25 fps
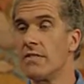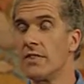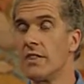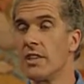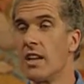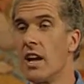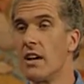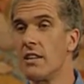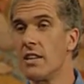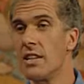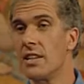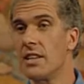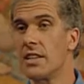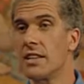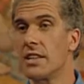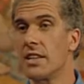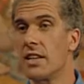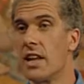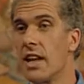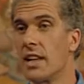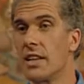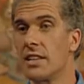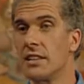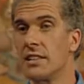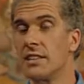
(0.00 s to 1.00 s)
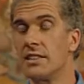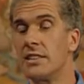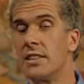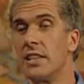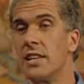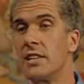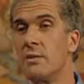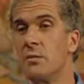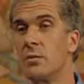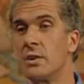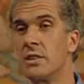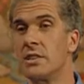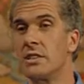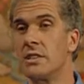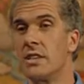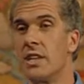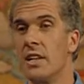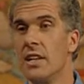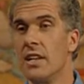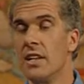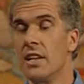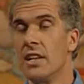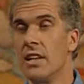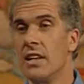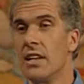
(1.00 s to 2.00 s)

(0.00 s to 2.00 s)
and the only thing that I could see was